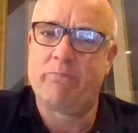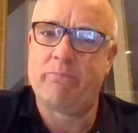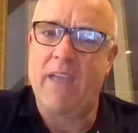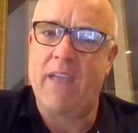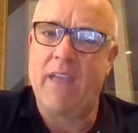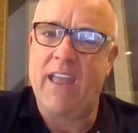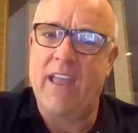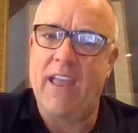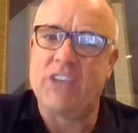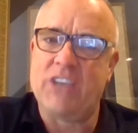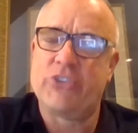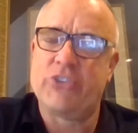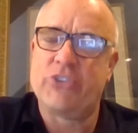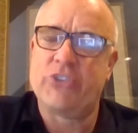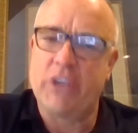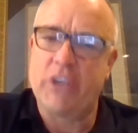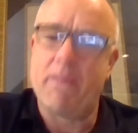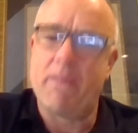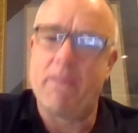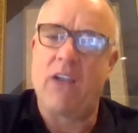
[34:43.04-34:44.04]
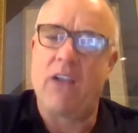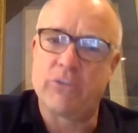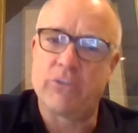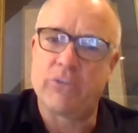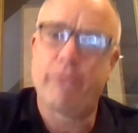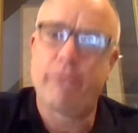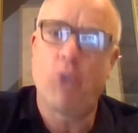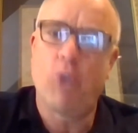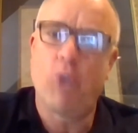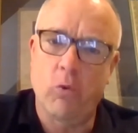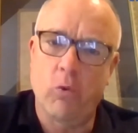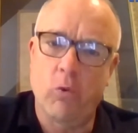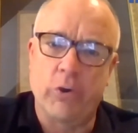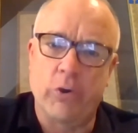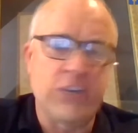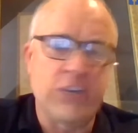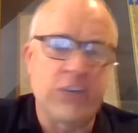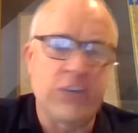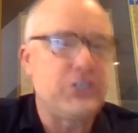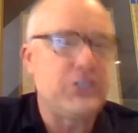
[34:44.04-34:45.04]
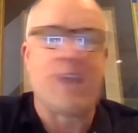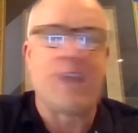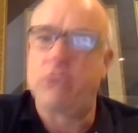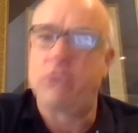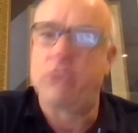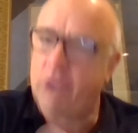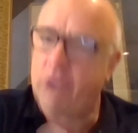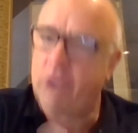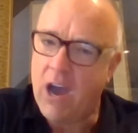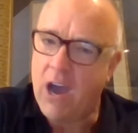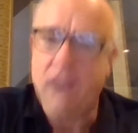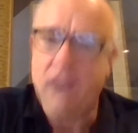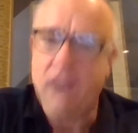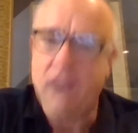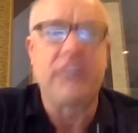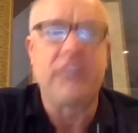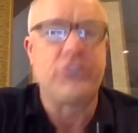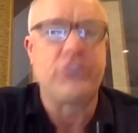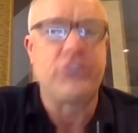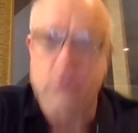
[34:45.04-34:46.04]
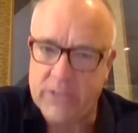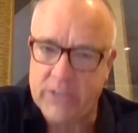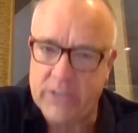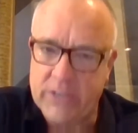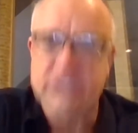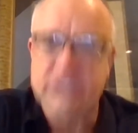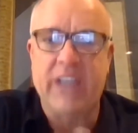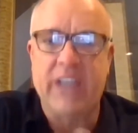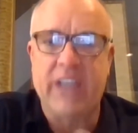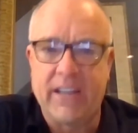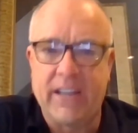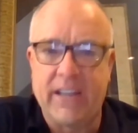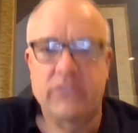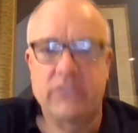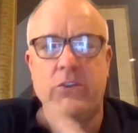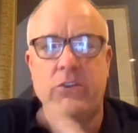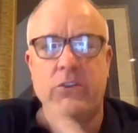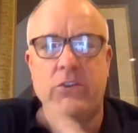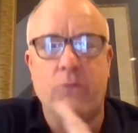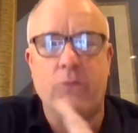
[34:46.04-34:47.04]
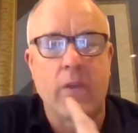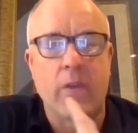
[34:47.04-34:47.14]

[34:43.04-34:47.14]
And so you bounce forward because you have new knowledge, new insight, and so forth.